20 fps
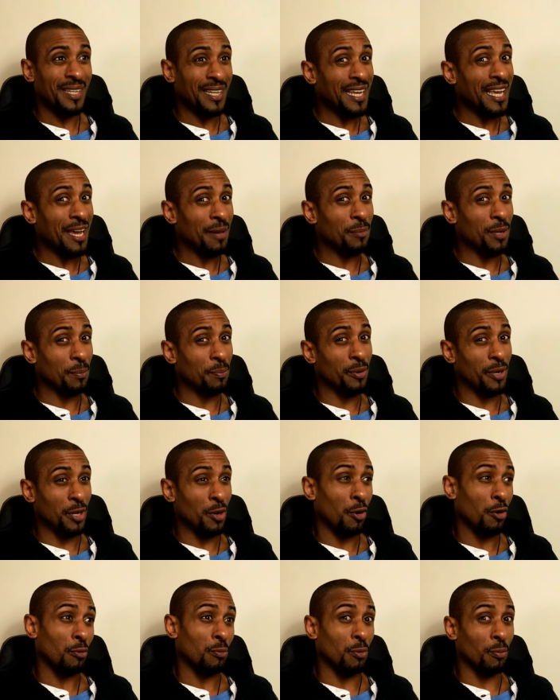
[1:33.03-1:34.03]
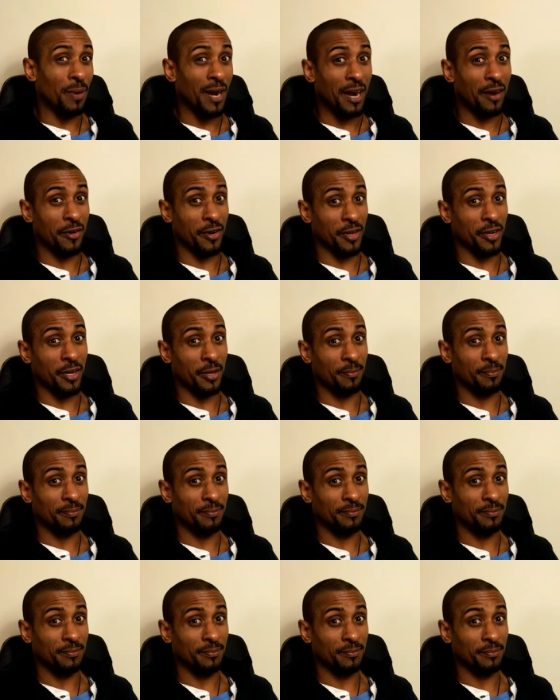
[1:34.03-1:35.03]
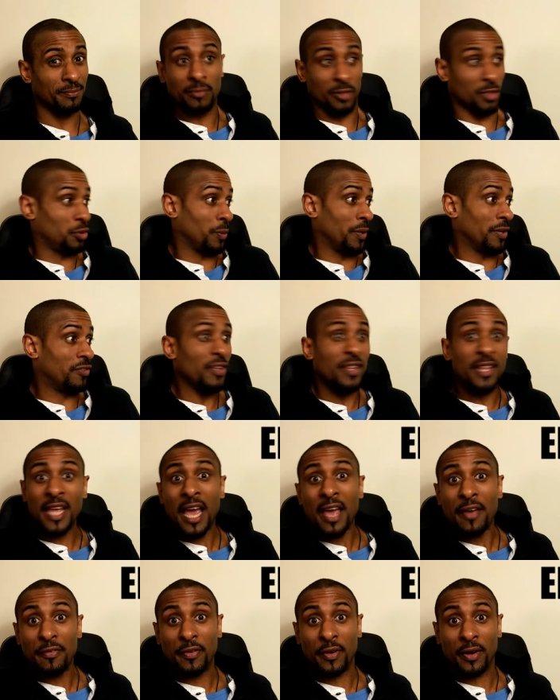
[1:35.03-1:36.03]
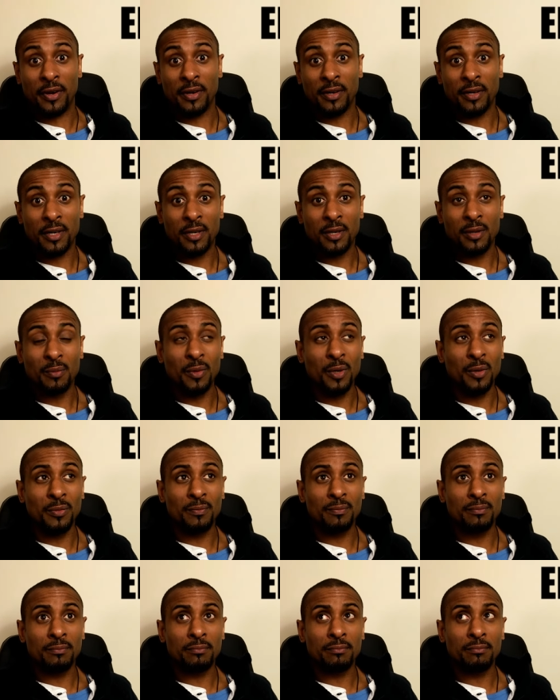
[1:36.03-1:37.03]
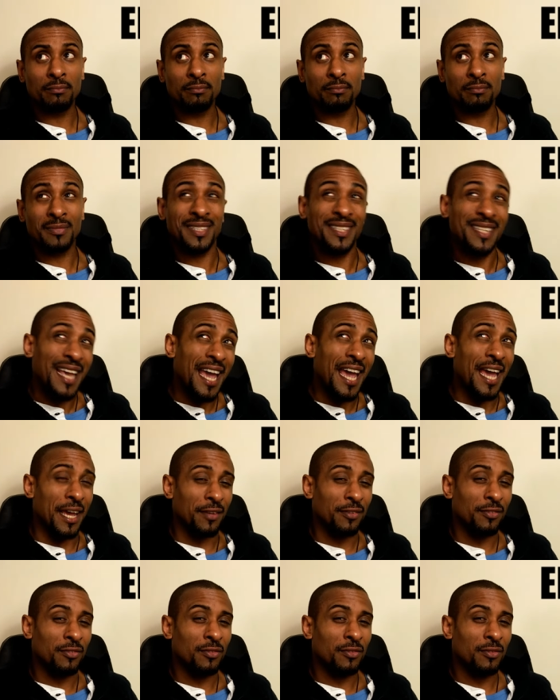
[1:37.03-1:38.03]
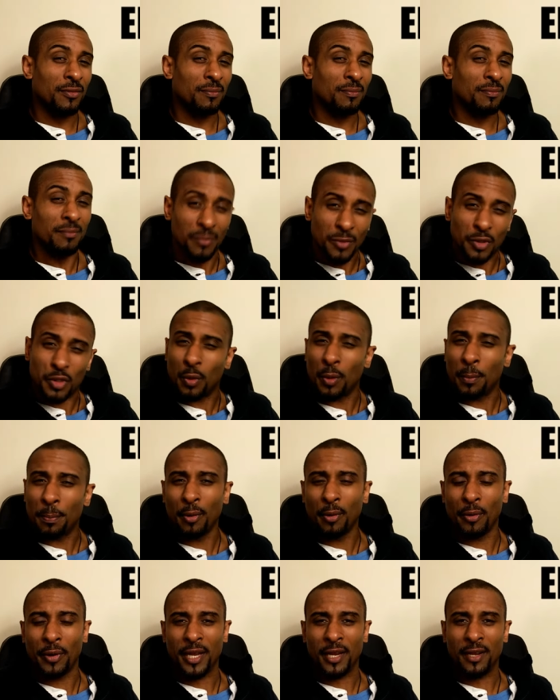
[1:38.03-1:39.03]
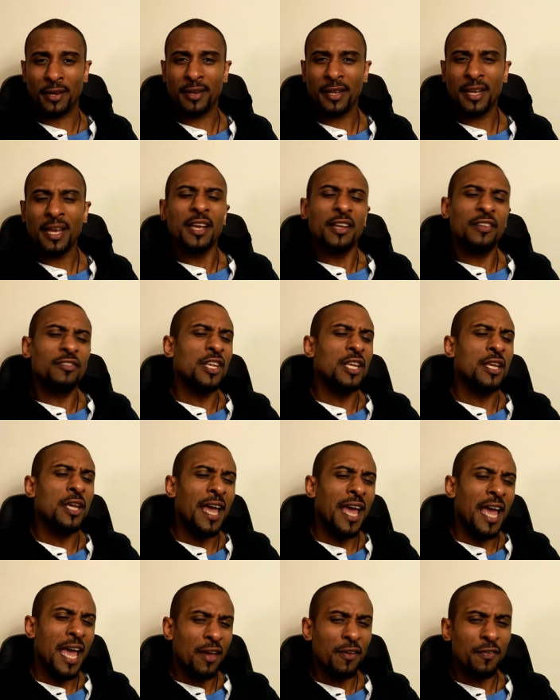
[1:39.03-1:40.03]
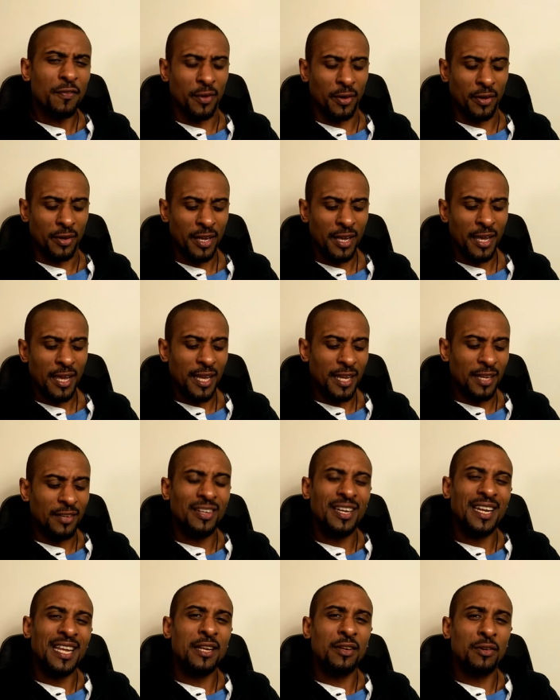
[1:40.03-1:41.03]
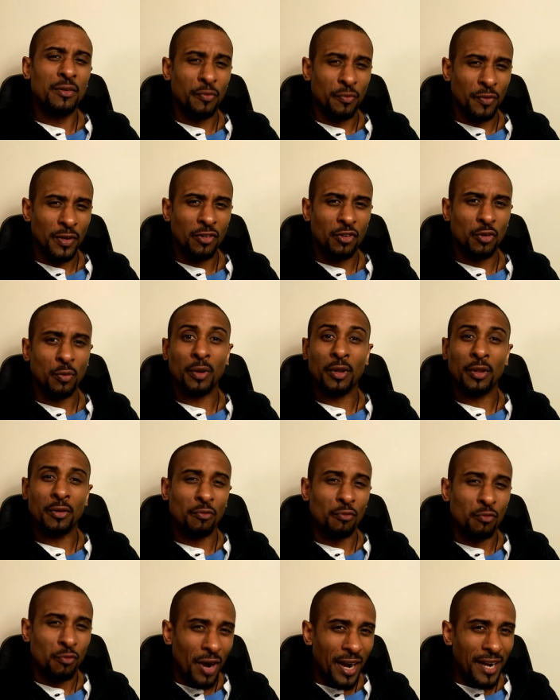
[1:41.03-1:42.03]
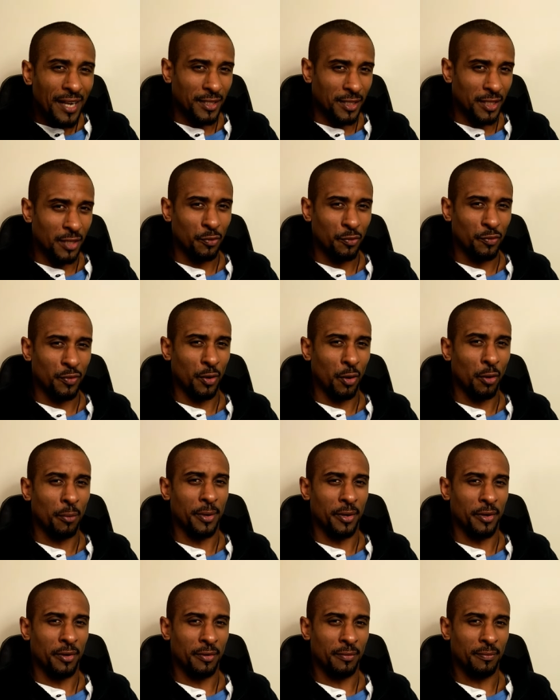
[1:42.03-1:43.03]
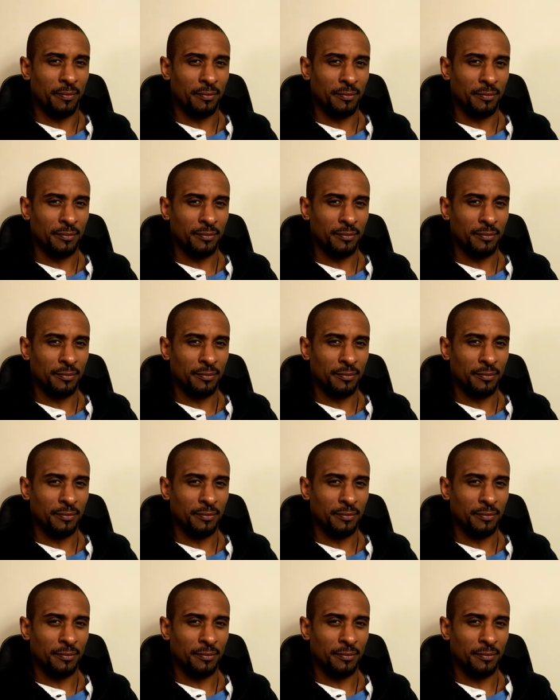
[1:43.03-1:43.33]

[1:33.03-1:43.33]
It can be a pretty horrible paradigm. So is it the effort? Well, yes, to a point. See, effort is an individual and relative phenomenon.